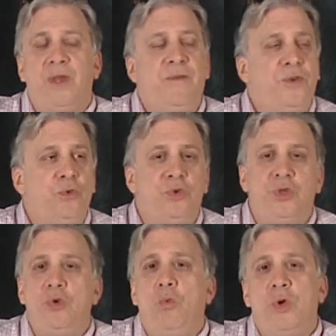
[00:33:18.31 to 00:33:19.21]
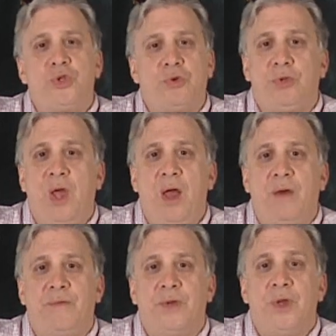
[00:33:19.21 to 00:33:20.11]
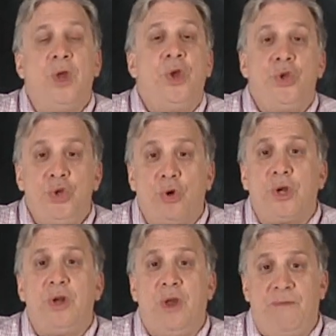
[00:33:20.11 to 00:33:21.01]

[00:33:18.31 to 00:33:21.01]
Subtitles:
If you do what you love, you're gonna